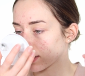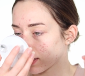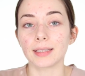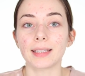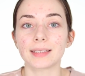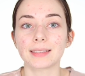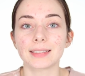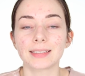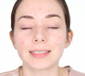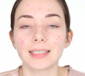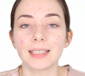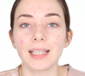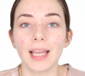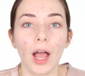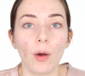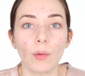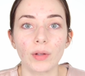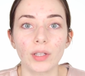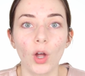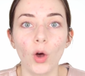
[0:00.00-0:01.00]
Let's see
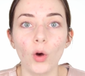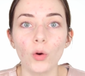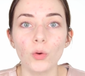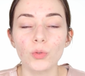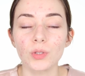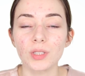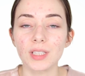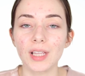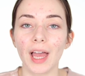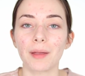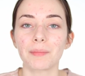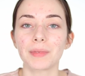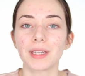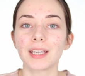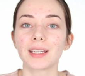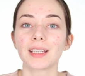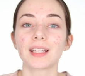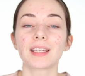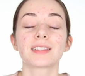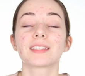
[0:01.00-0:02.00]
how it goes. I
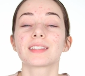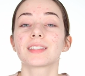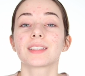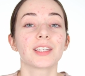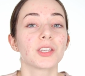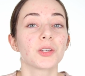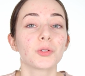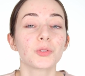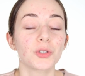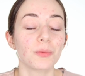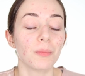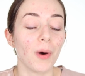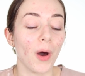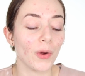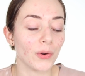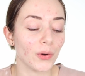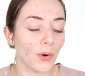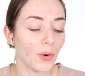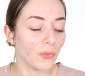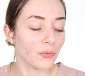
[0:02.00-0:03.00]
mean, see you
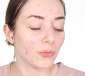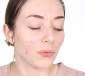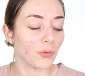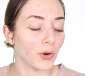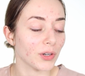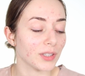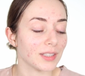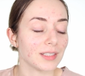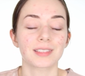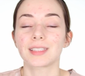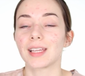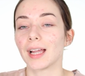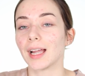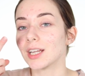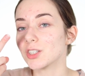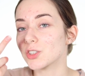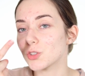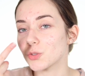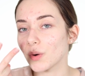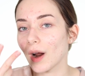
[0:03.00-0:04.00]
tomorrow for the second
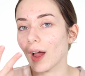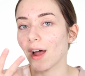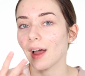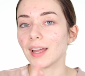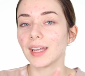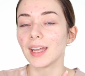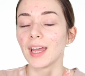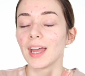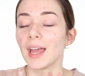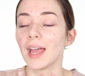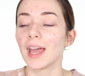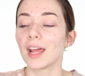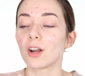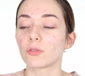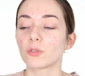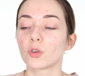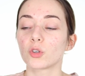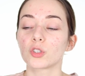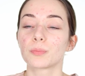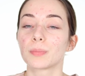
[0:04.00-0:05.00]
try. And of
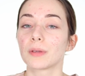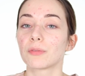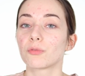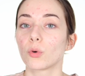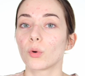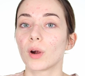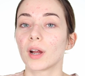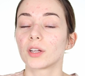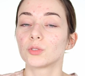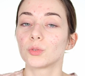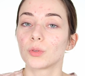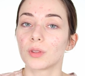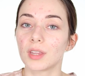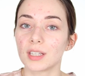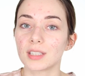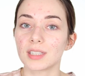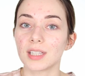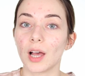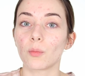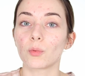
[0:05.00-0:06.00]
course, before I do
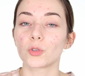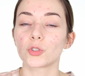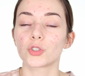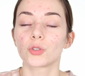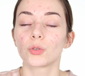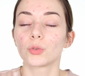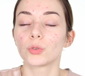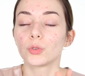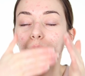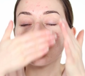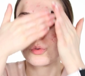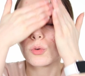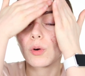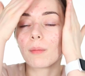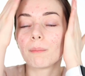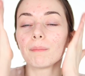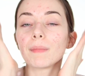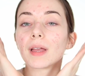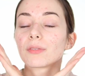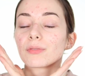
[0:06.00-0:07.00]
this, I will show you
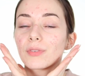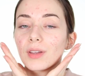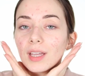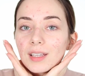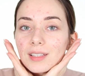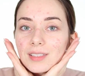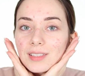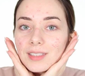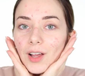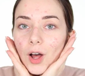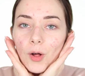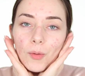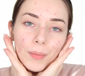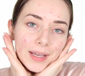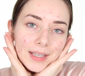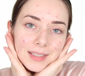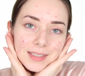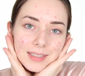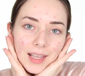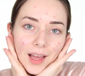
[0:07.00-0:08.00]
my face all by
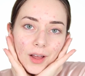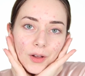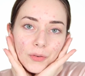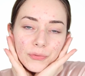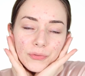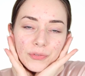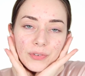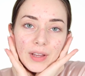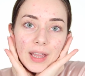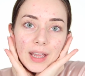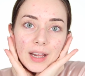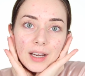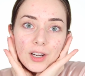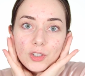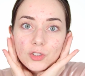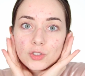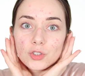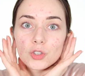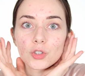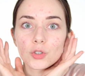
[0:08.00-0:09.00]
itself
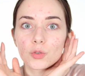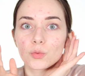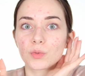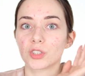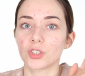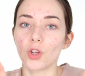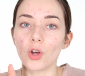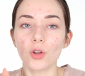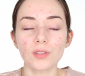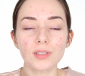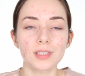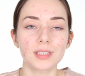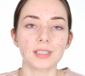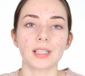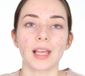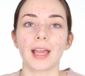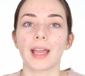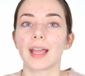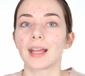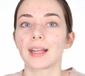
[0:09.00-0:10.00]
and the results
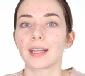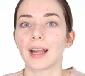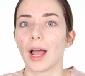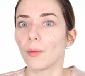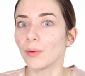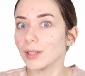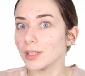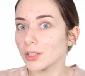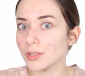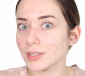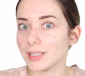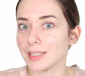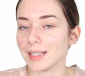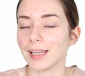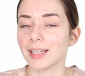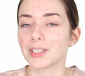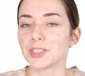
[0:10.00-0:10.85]
and how it looks like.